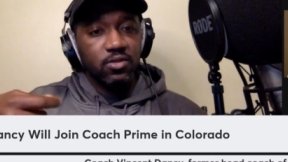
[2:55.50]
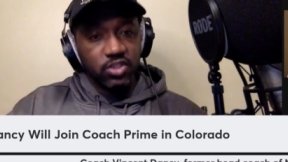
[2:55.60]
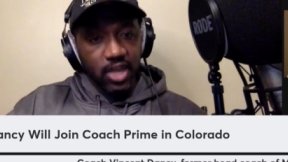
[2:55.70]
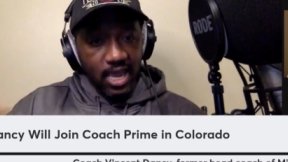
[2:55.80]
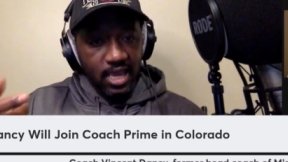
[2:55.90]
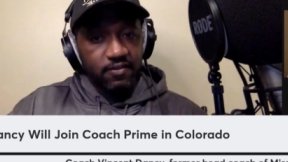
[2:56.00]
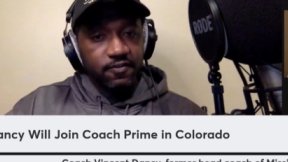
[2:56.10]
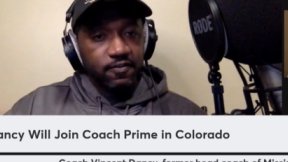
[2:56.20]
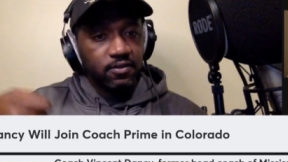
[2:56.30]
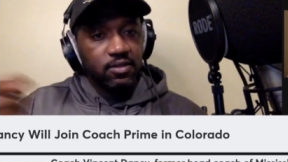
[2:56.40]
the
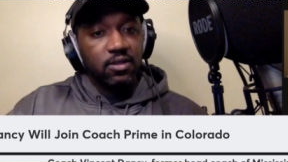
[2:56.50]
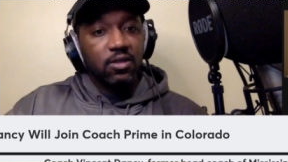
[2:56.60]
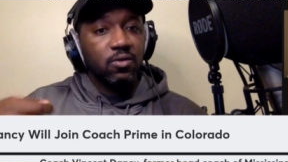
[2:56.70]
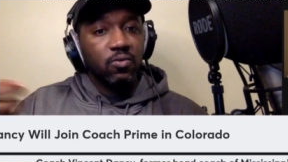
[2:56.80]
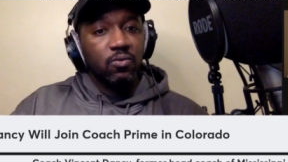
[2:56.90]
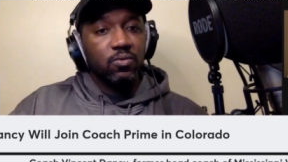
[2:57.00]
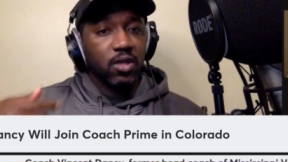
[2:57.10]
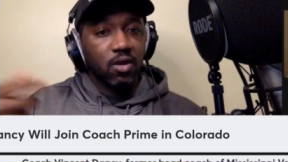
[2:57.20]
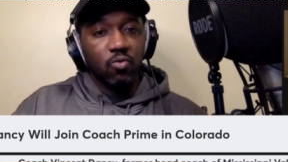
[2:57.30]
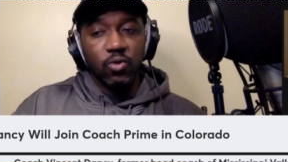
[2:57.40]
staff,
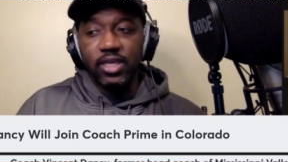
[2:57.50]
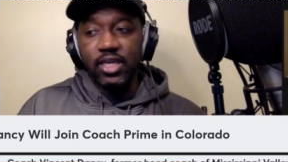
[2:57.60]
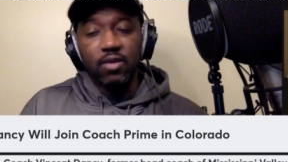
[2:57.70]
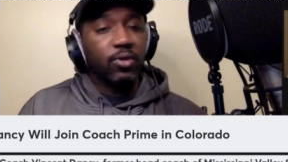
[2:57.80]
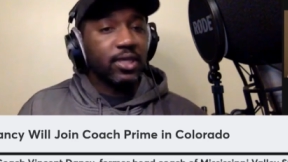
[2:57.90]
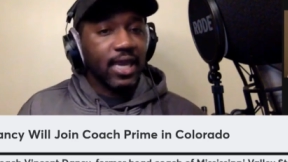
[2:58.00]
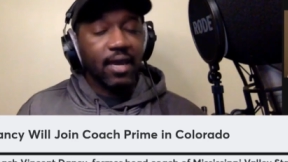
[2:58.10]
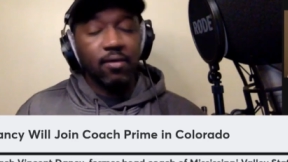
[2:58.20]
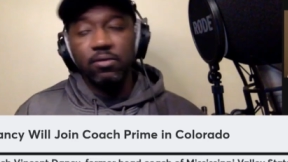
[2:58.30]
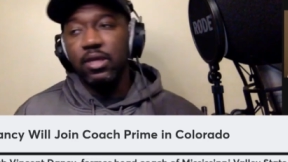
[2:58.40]
you know, week in, week
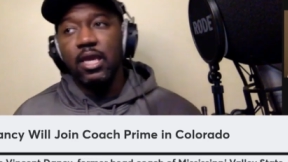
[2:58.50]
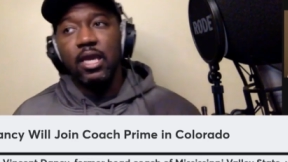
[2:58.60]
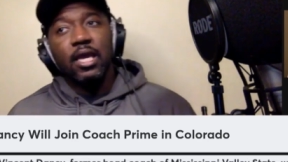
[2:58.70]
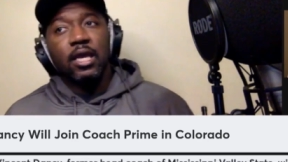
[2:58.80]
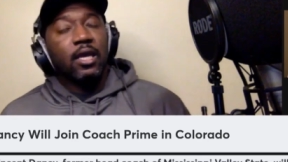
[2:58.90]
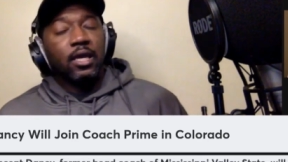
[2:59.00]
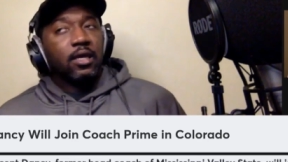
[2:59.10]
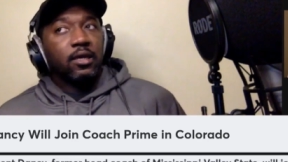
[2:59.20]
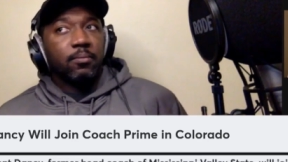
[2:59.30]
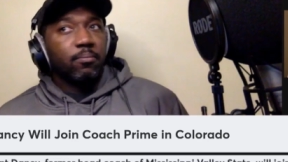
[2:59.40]
out.
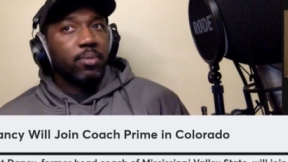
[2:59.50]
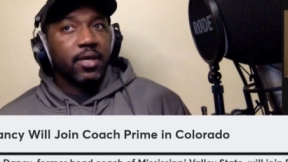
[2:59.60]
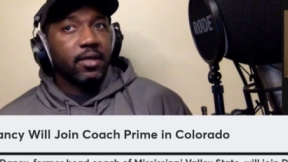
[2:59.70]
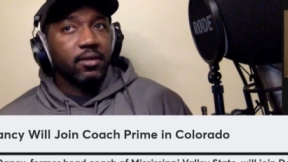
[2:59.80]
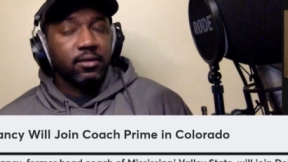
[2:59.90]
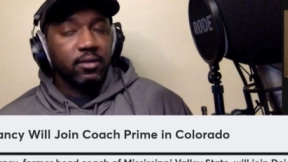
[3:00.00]
But